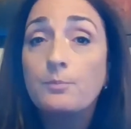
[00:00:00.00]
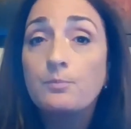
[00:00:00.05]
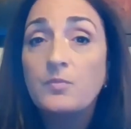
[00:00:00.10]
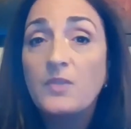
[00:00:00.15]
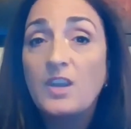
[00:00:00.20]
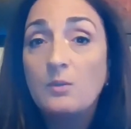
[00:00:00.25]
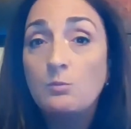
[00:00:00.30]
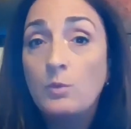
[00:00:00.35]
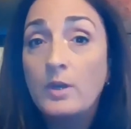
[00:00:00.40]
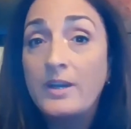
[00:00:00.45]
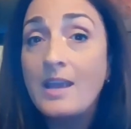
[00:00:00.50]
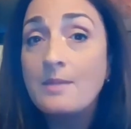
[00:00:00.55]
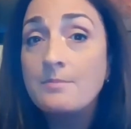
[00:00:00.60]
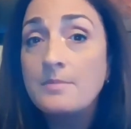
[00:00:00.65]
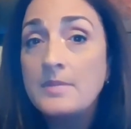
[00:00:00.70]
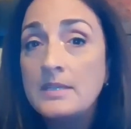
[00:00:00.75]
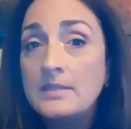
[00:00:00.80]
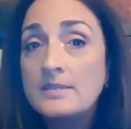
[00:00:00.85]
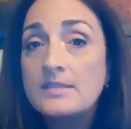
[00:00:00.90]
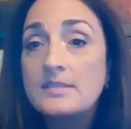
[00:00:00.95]
And when I
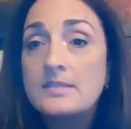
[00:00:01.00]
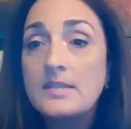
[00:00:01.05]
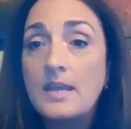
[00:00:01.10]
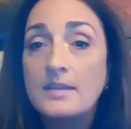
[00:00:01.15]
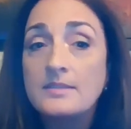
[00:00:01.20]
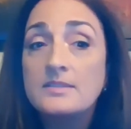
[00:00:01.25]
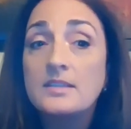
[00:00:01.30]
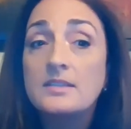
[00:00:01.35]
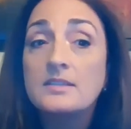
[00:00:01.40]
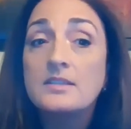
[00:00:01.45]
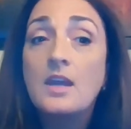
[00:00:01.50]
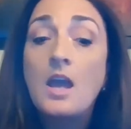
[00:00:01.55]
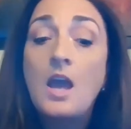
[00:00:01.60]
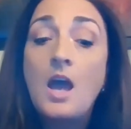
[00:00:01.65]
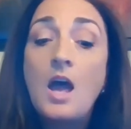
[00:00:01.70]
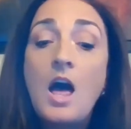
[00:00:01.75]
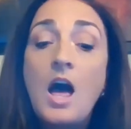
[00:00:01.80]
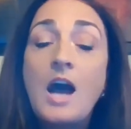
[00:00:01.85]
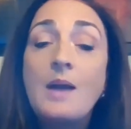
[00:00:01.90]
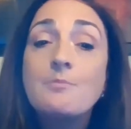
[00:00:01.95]
mean scented,
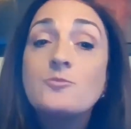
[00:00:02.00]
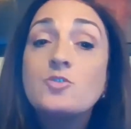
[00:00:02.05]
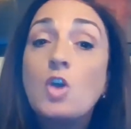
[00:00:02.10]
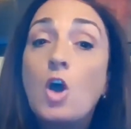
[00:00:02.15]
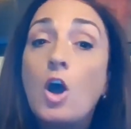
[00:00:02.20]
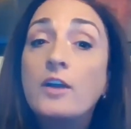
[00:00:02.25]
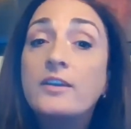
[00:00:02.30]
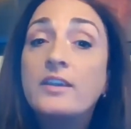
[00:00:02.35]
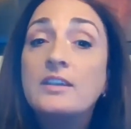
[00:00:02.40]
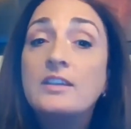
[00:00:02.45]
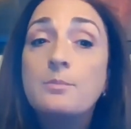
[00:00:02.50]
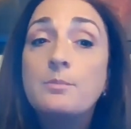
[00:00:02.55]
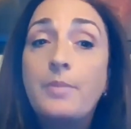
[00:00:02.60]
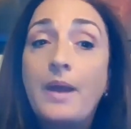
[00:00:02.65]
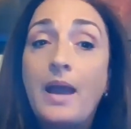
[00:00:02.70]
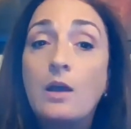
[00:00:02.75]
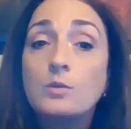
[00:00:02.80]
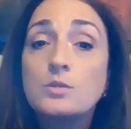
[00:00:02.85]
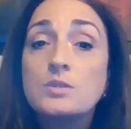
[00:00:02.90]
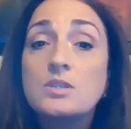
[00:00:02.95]
I'm talking about